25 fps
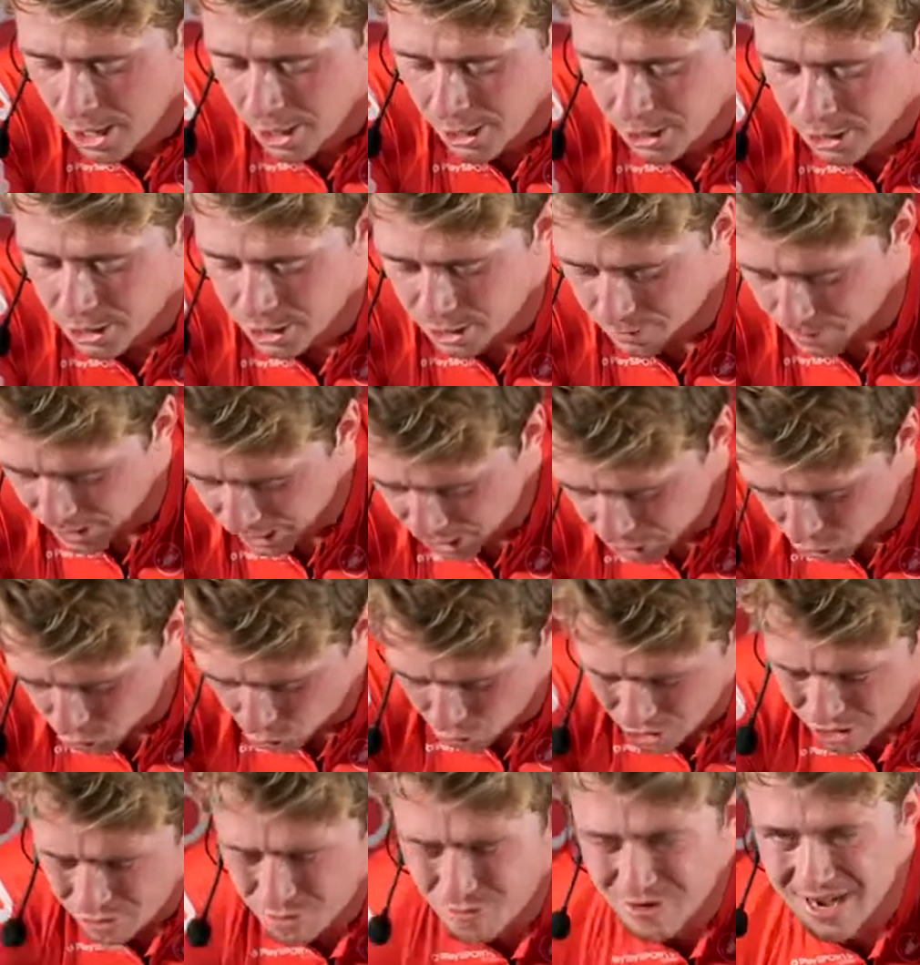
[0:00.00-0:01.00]
So make sure
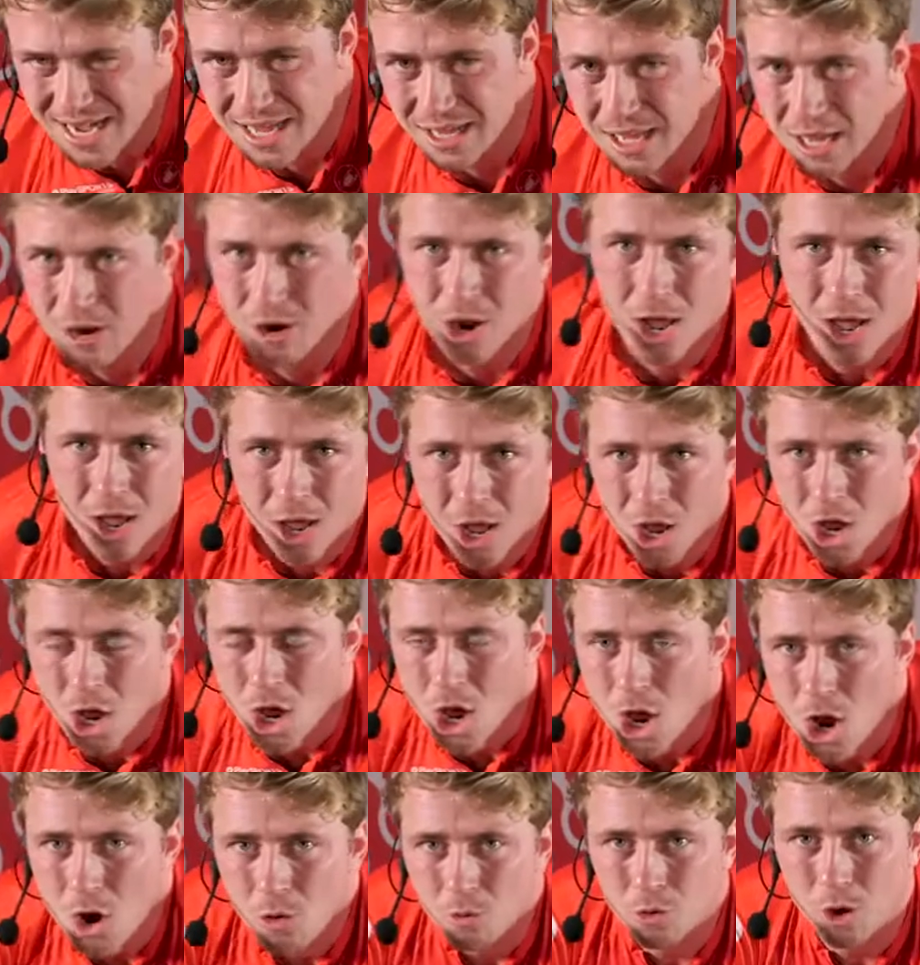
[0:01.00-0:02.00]
you really
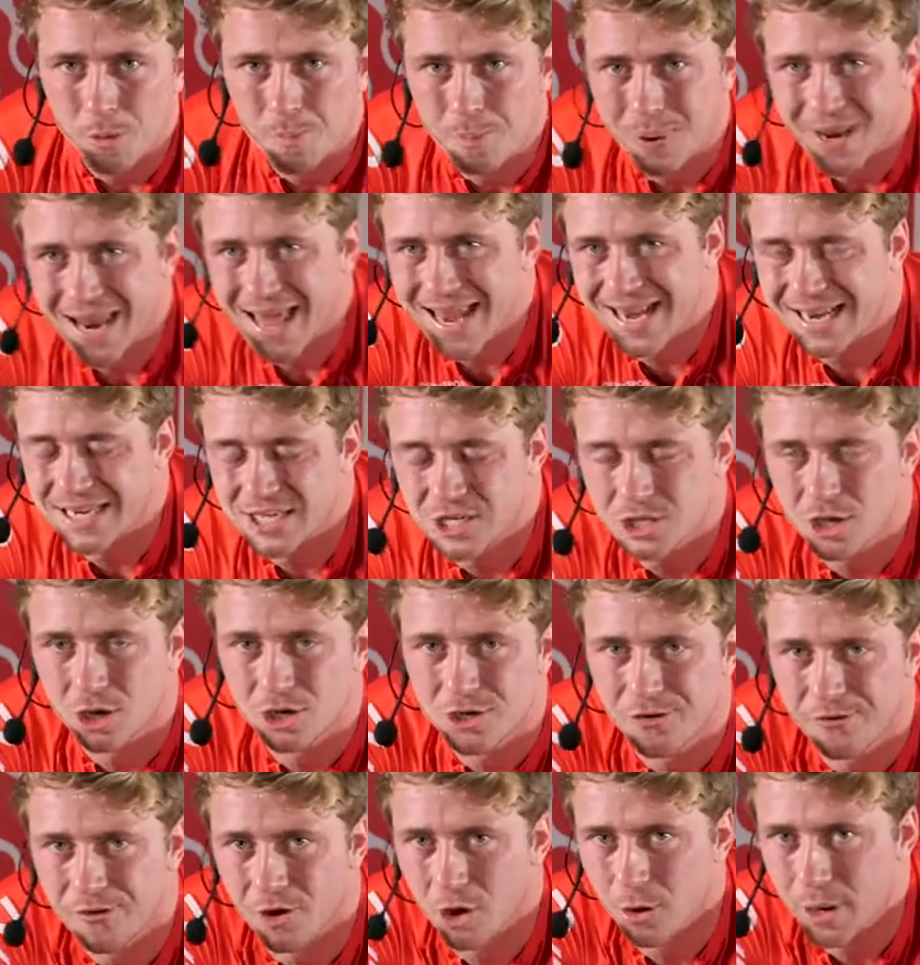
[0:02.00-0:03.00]
replenish
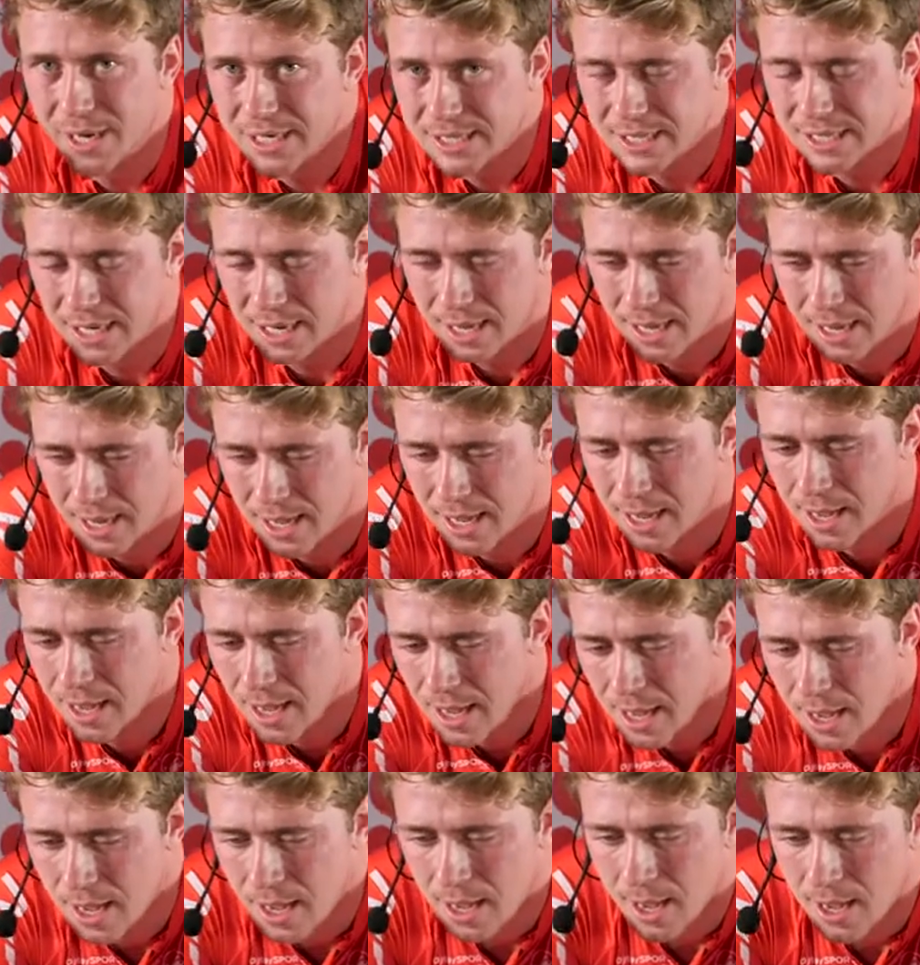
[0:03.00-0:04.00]
those fluids
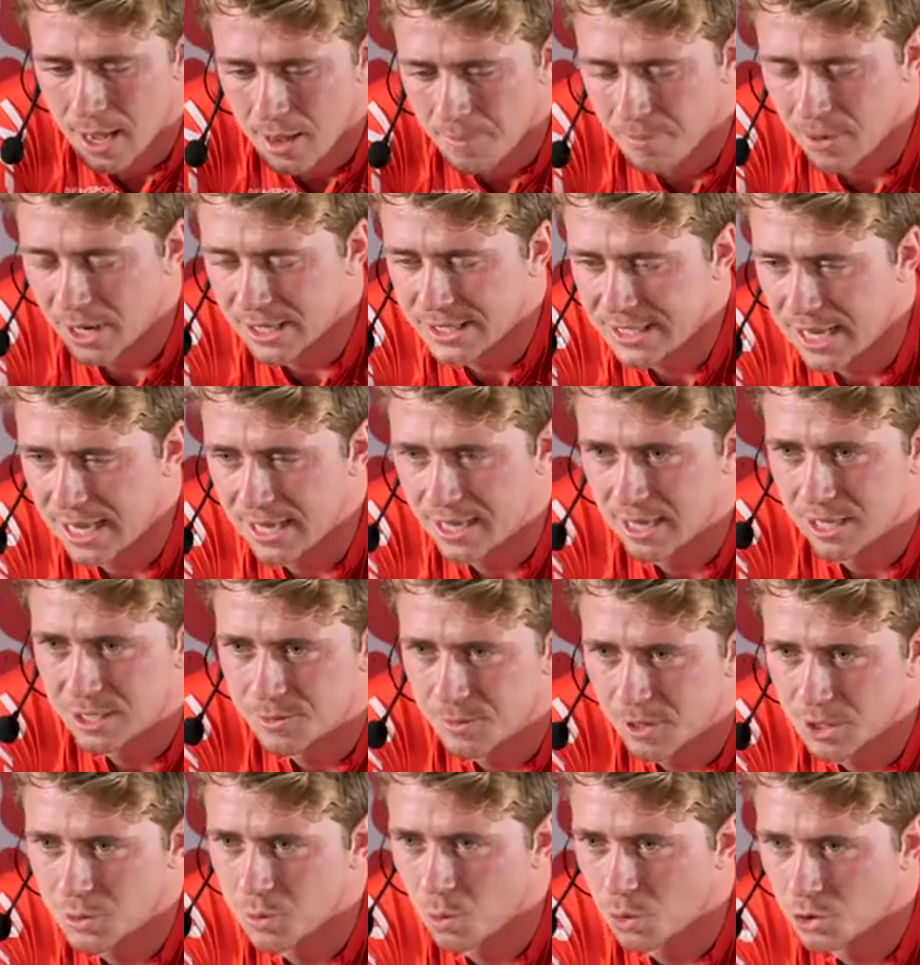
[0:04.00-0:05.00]
by taking as
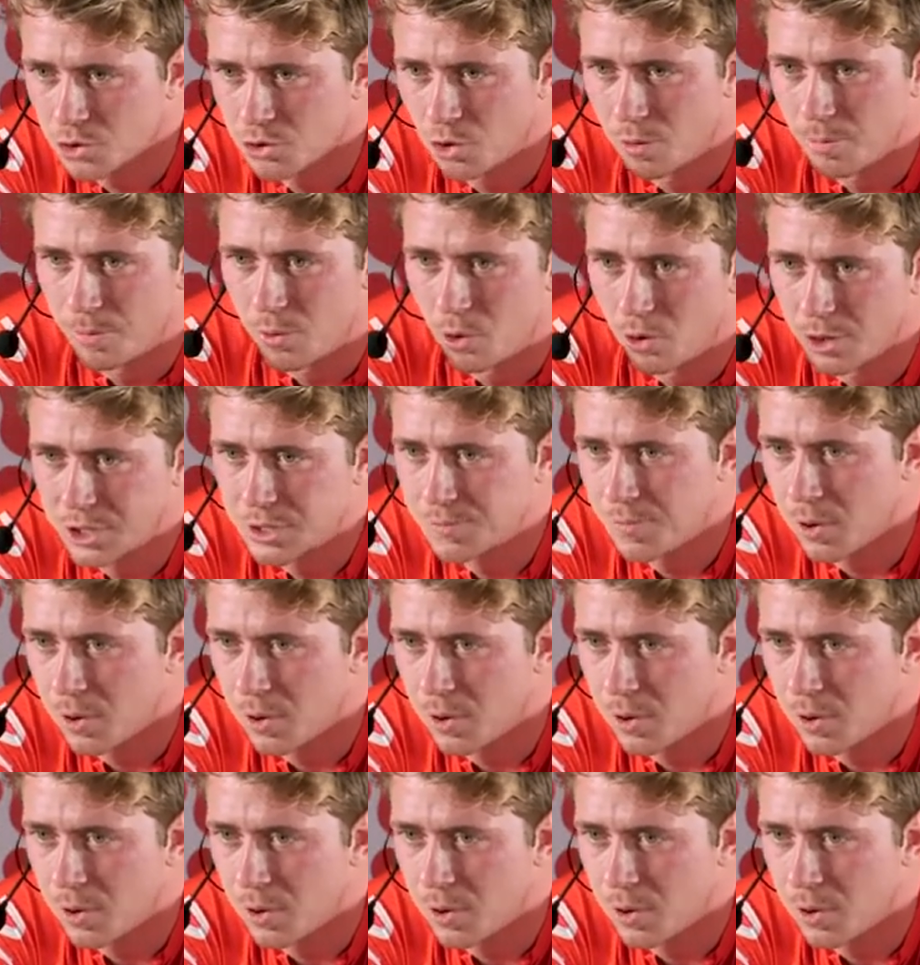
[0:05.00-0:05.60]
much water on board as